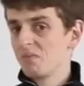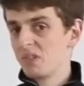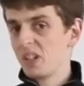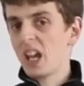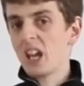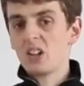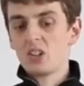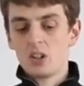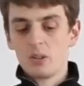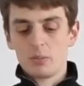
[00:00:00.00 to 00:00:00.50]

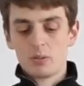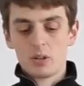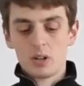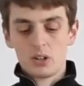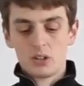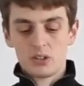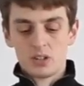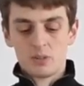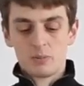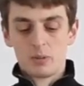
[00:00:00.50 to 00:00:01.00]
Actually pretty
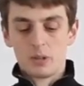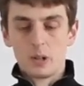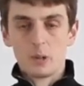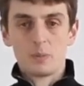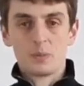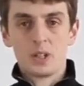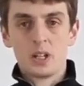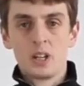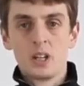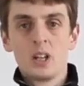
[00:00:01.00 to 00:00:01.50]
simple.
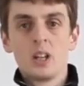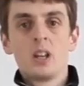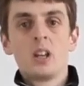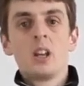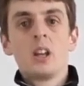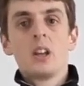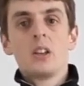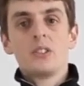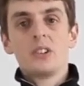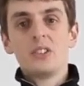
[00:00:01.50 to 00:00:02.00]

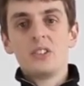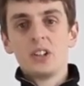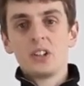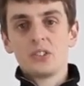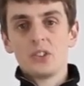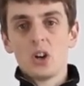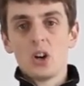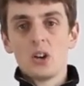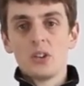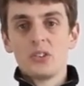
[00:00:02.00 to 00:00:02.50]
This
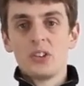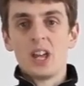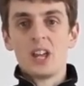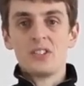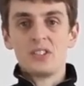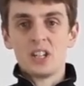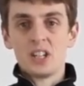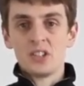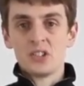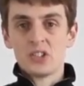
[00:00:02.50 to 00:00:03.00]
exhaust
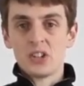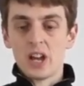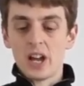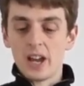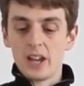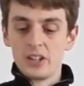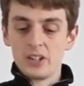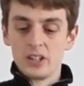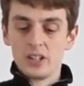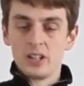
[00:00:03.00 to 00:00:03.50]
has
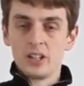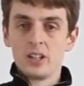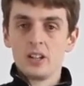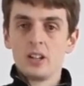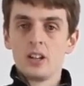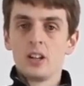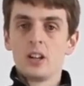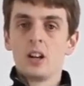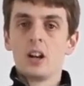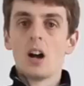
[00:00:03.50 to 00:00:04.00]
inside
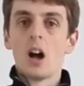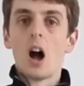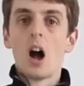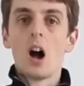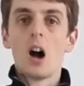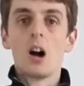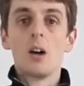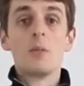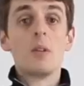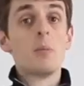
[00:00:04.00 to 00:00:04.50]

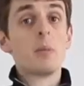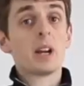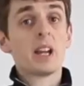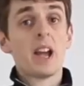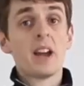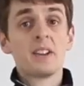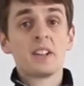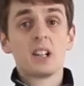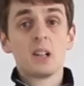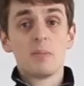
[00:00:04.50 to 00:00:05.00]
a
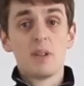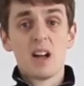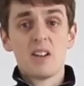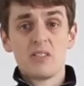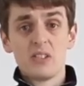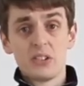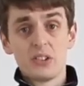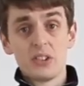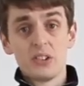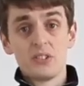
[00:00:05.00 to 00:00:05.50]
mechanical
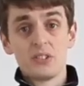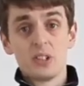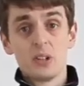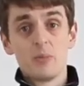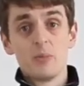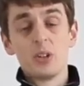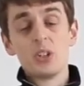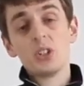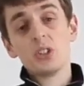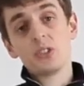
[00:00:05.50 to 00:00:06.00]
baffle
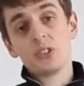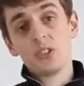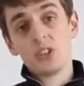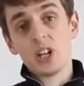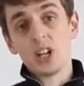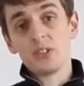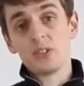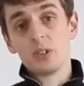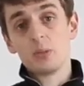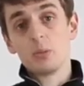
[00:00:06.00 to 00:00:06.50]
system which is
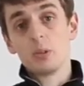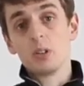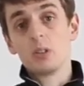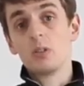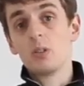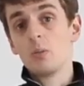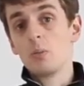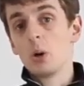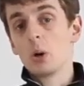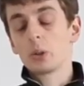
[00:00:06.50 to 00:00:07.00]
adjustable
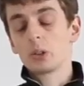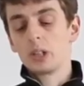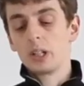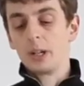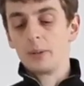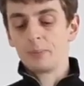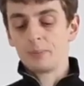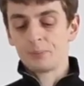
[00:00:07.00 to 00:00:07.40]
remotely.